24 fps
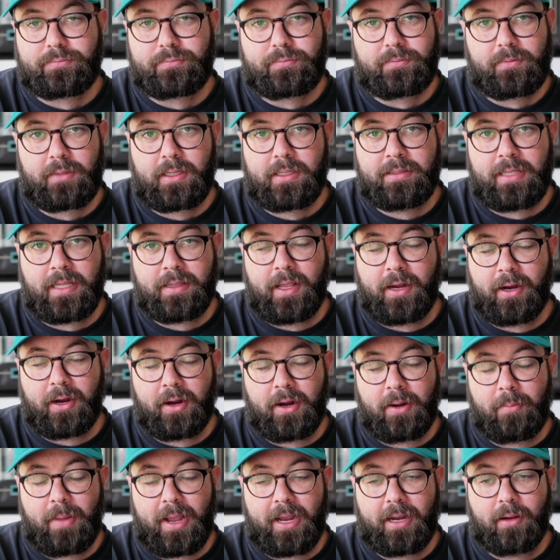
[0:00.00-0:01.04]
that they're going
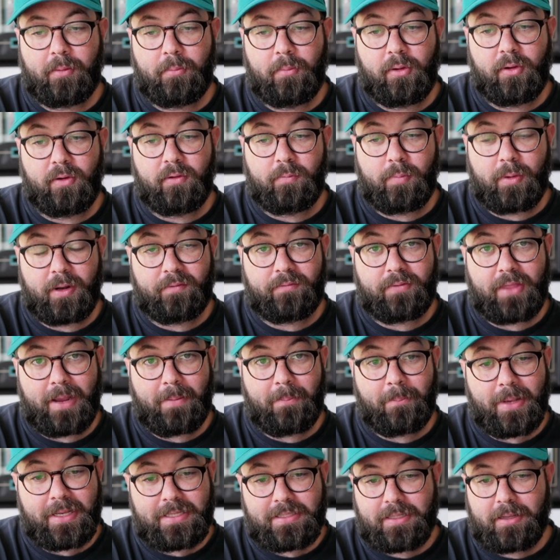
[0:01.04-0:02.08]
to make a move. But if they
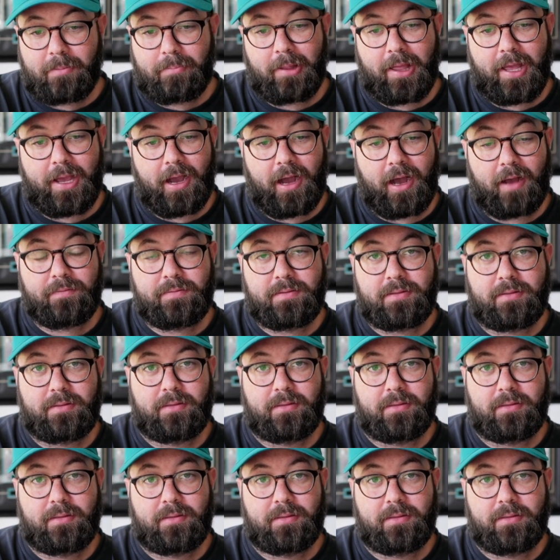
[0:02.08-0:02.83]
miss the playoffs,